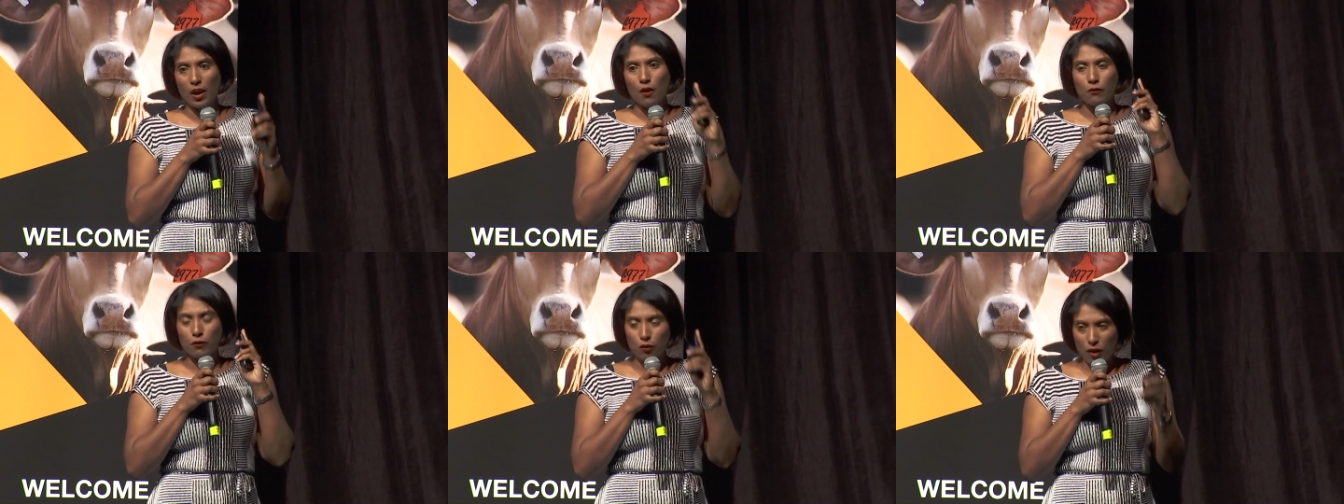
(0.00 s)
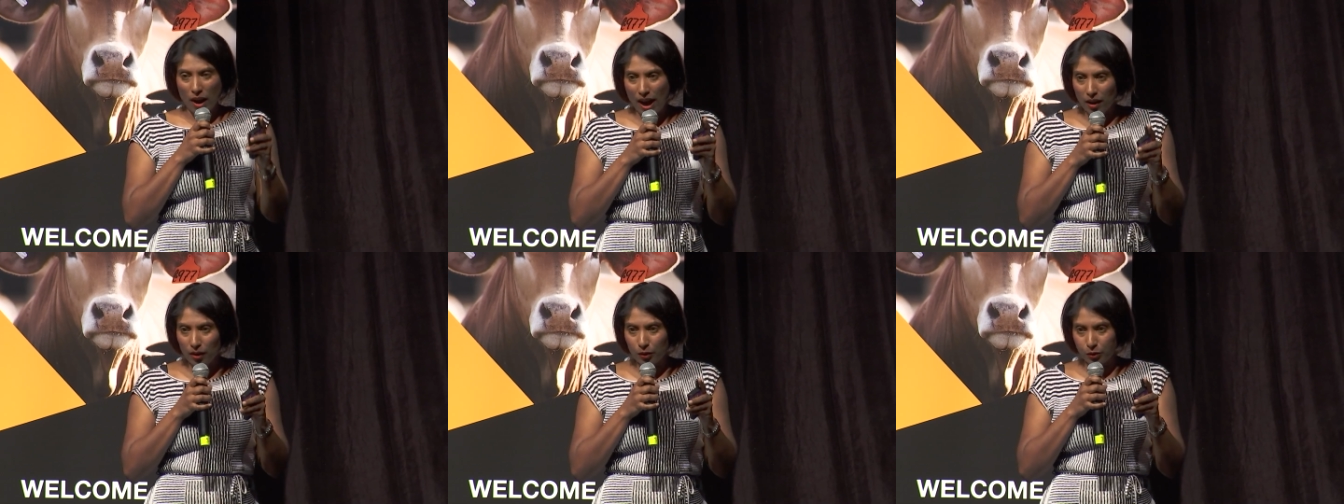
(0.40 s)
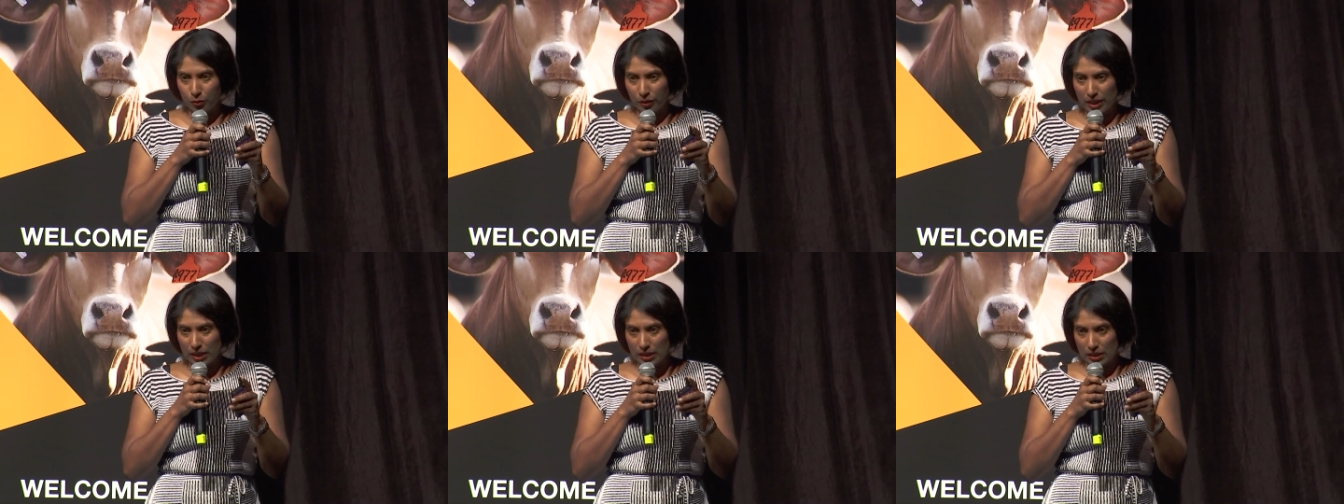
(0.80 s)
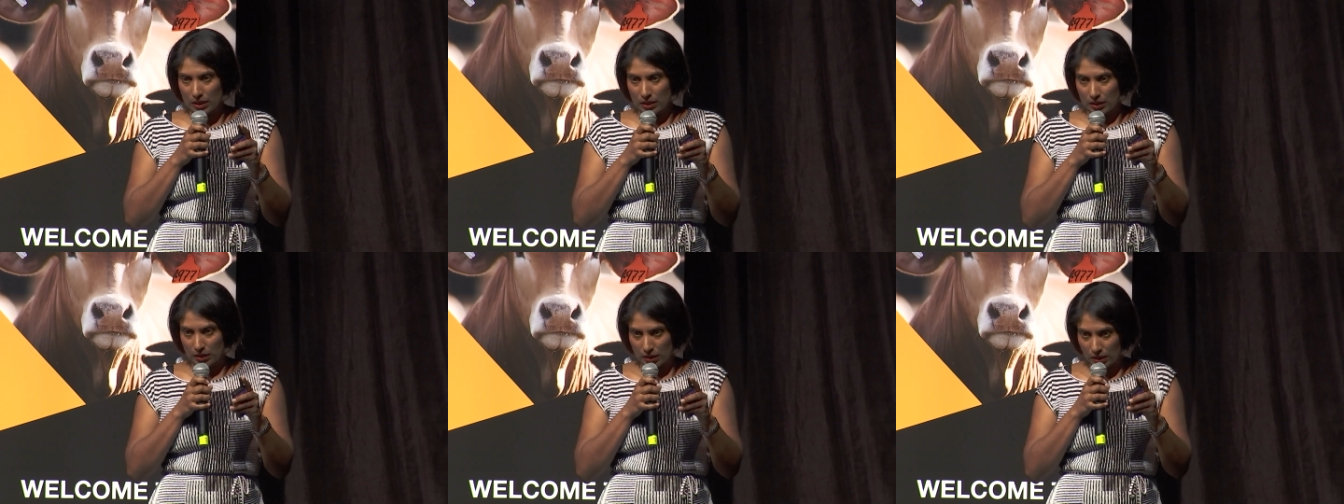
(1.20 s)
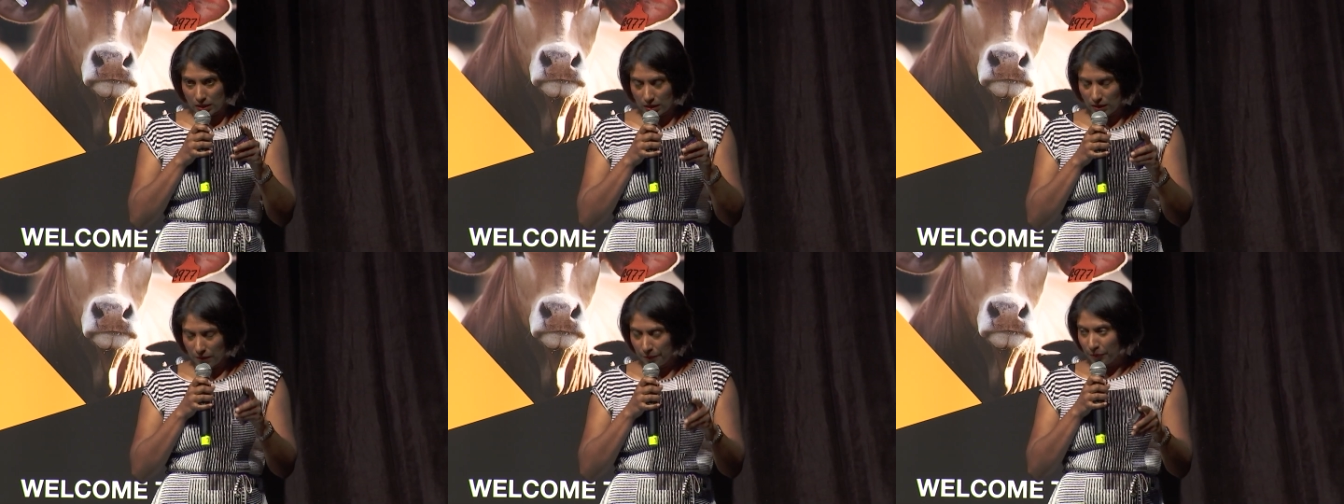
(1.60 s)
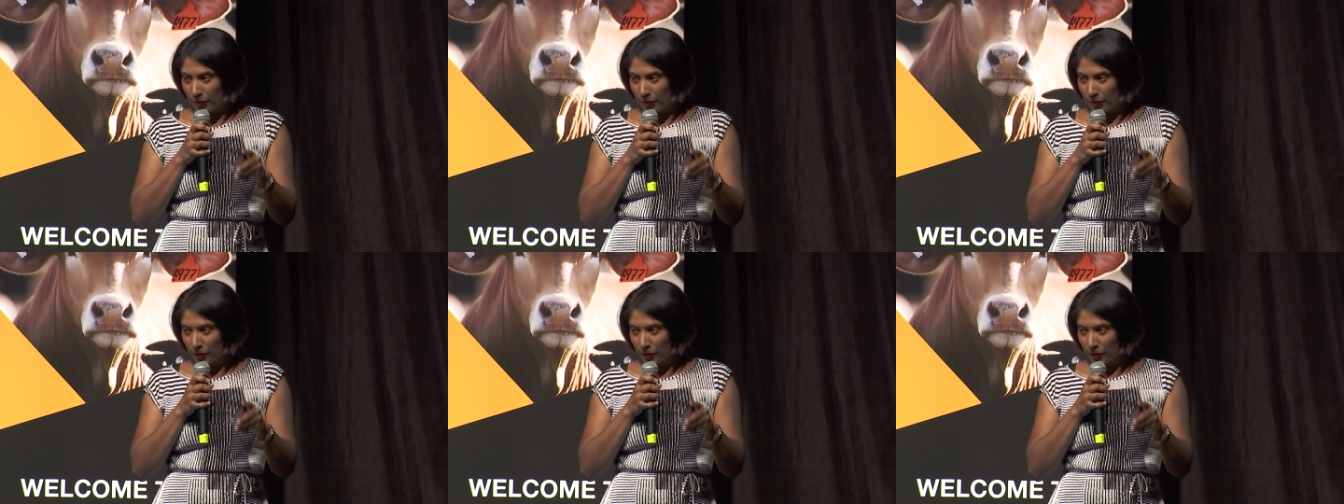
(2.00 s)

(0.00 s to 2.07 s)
for health reasons,